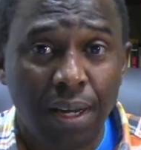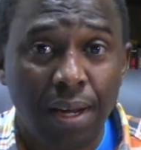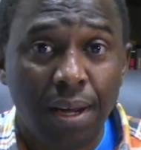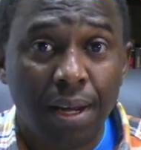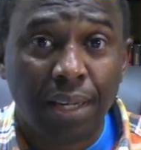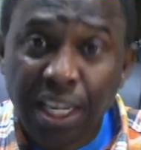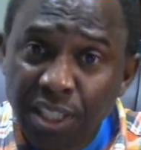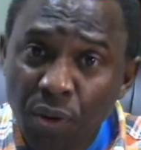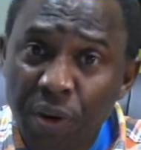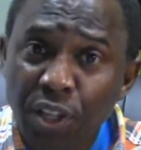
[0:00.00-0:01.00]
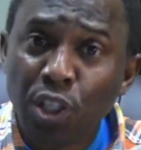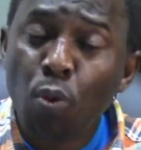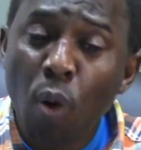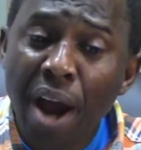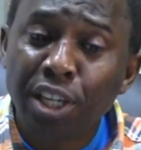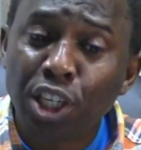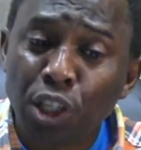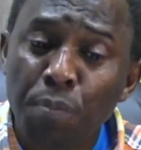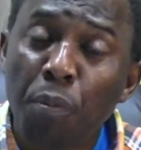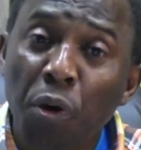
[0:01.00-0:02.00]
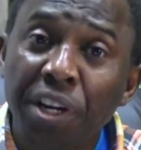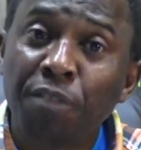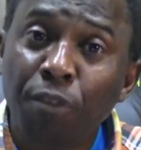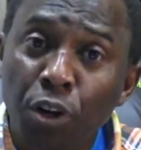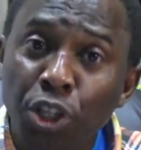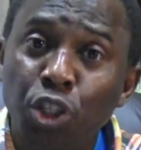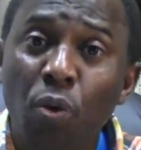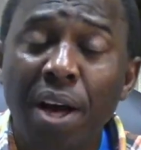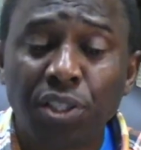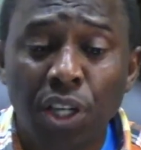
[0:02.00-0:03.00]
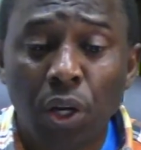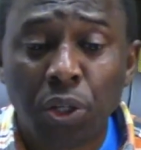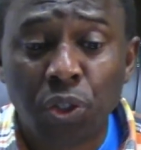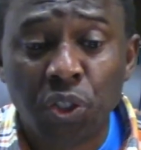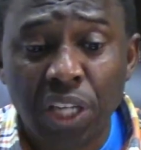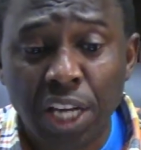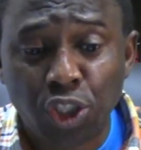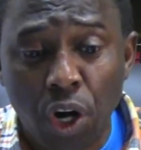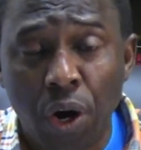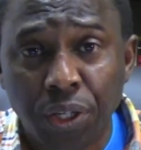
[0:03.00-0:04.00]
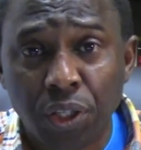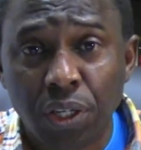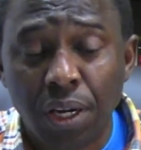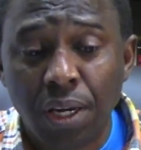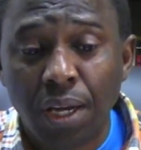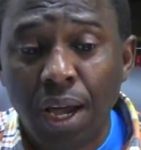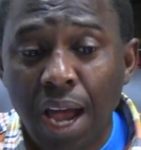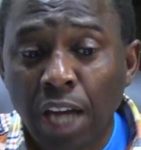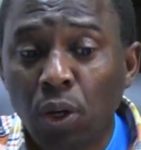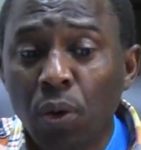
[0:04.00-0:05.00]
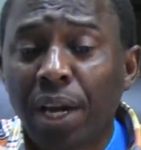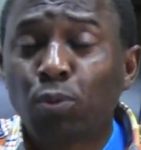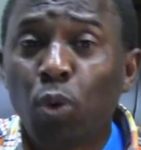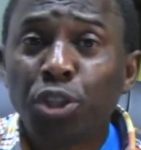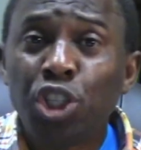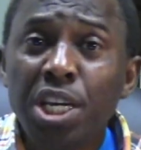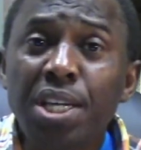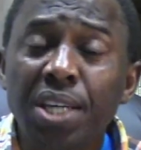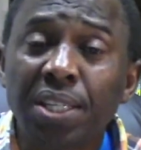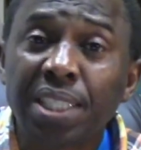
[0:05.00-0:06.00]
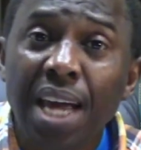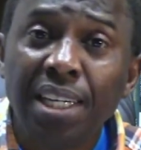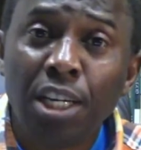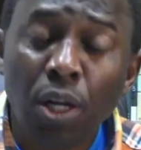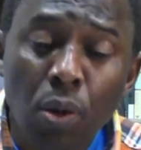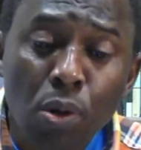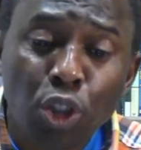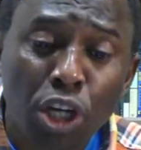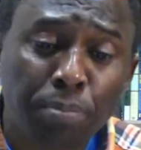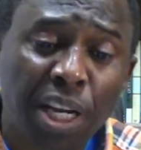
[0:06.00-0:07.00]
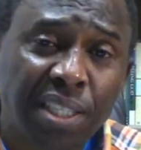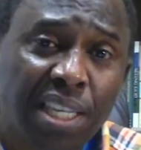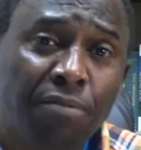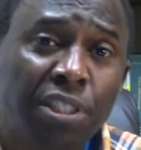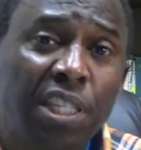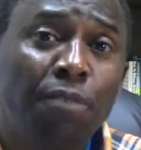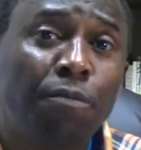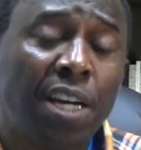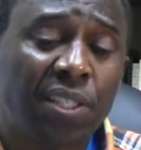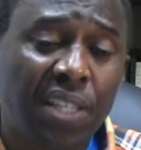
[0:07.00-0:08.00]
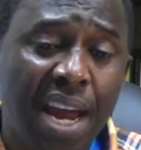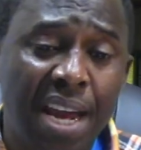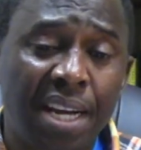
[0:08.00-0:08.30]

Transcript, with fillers: That's the reason why it is important for us to ask the Lord to search us. And look at what Jesus said in Luke chapter 17, verse 10.